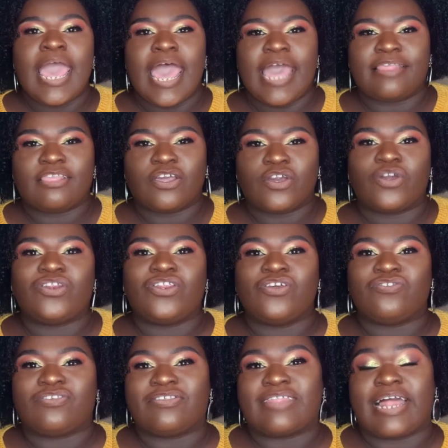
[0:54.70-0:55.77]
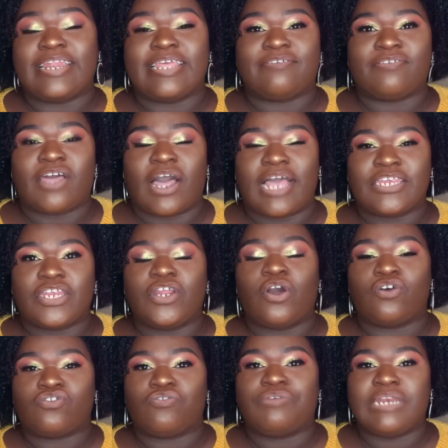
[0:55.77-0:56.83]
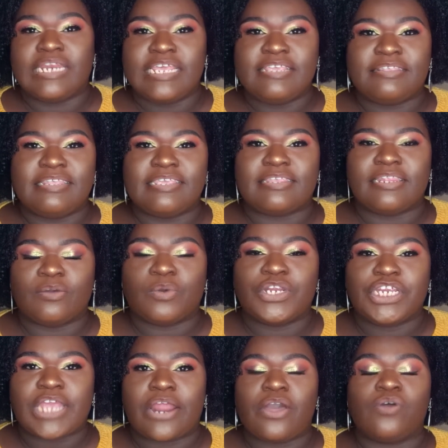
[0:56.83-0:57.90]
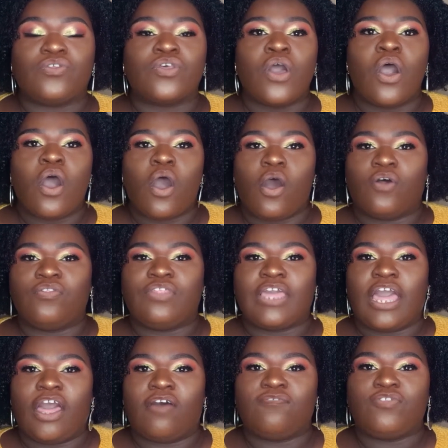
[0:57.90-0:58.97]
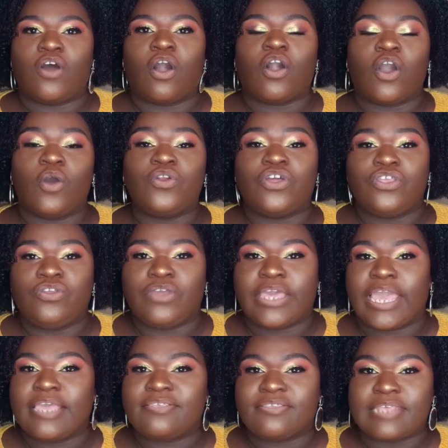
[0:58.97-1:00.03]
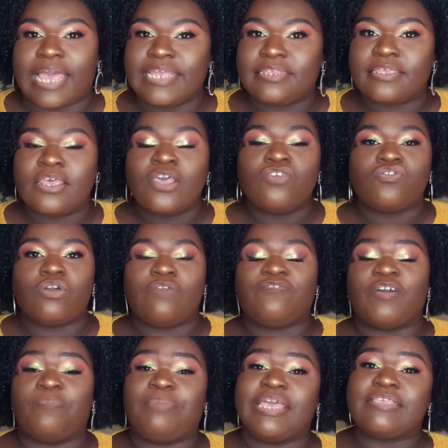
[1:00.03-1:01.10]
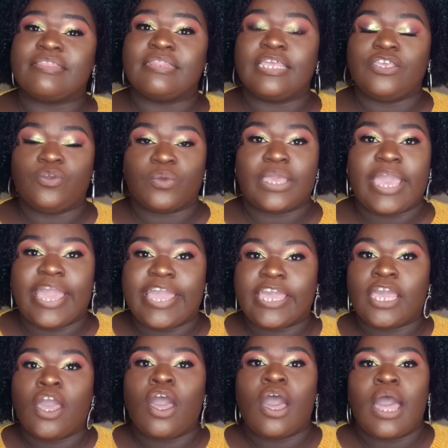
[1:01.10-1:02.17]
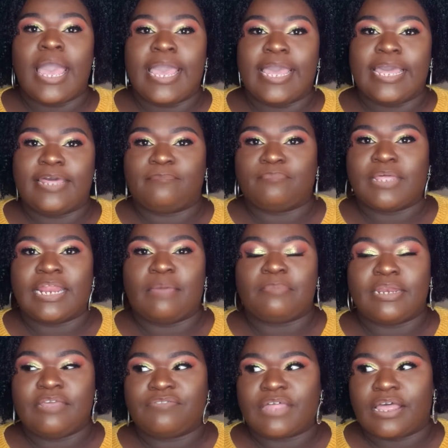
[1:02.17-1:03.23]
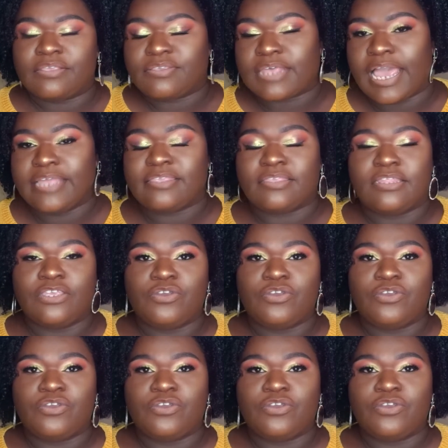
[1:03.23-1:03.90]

And the good news is that they've actually also released these liquid shadows on the L.V.E.co.uk site. So if you're based in the UK, and I believe that the